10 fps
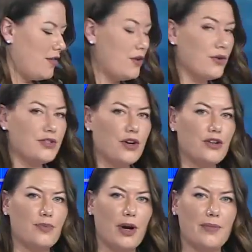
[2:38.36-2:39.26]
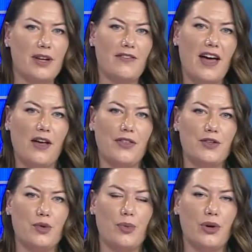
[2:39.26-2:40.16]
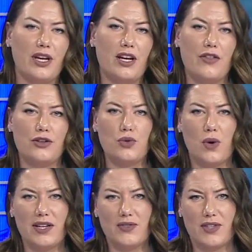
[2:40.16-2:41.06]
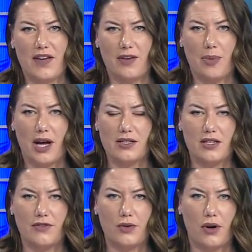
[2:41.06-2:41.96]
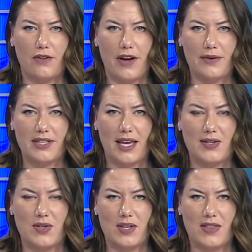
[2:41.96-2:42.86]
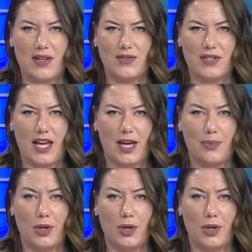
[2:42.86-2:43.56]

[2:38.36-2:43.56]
The North Dakota Department of Health is reporting another 27 positive coronavirus cases in the state,